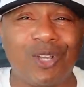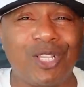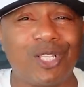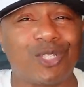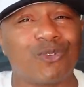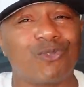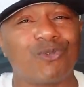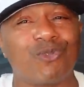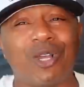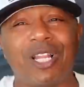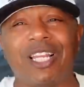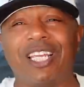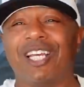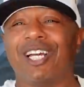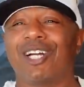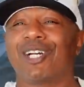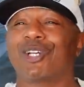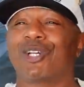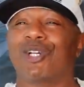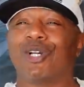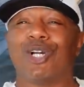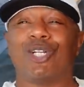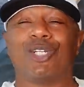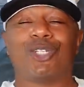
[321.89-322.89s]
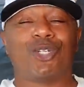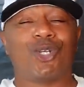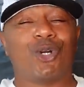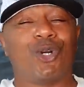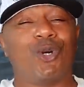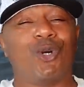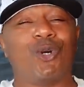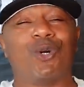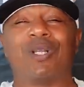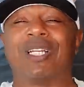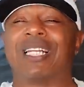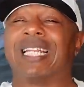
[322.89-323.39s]
He's really a good
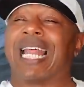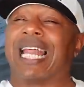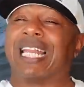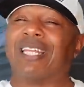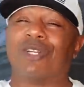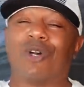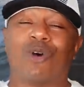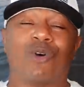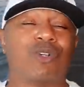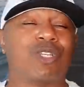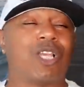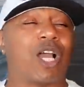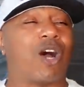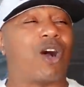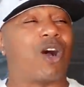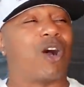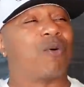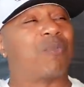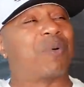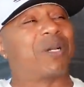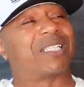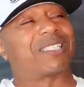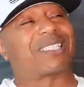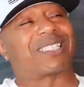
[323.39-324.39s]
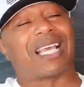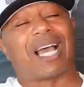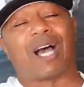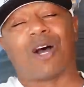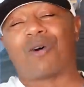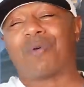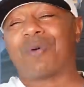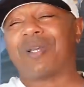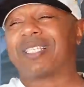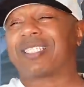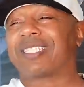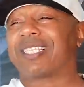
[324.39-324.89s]
dude, and I know y'all always say I
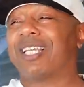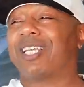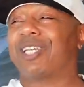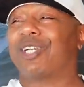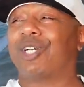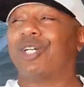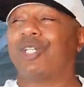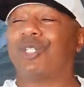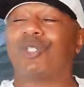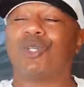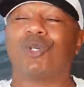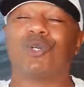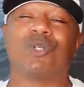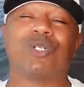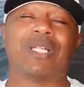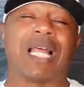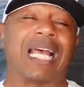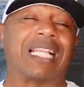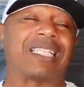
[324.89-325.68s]
always say good dude,